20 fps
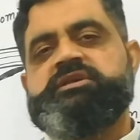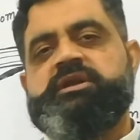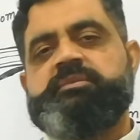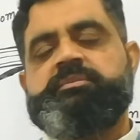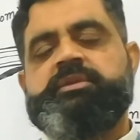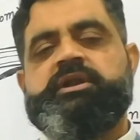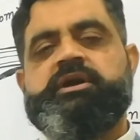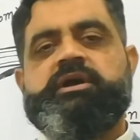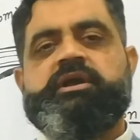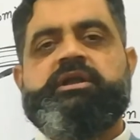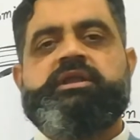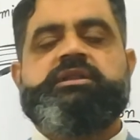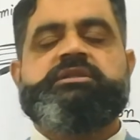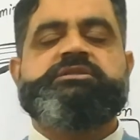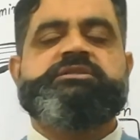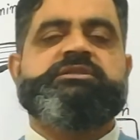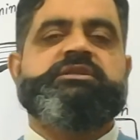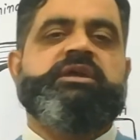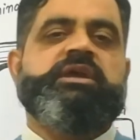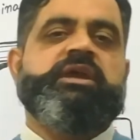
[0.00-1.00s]

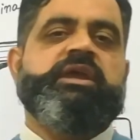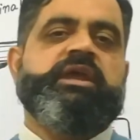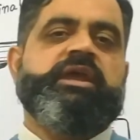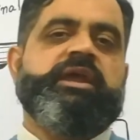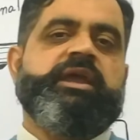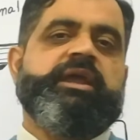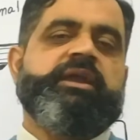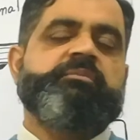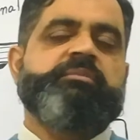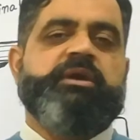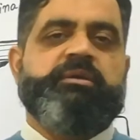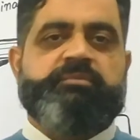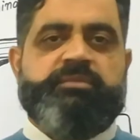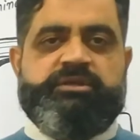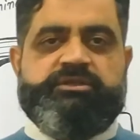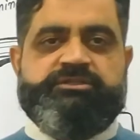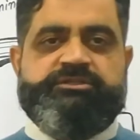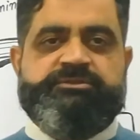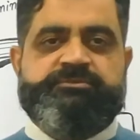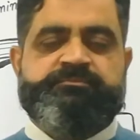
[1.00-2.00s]
reptiles and
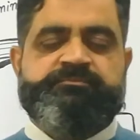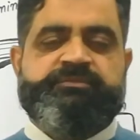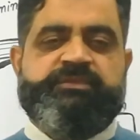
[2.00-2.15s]
mammals.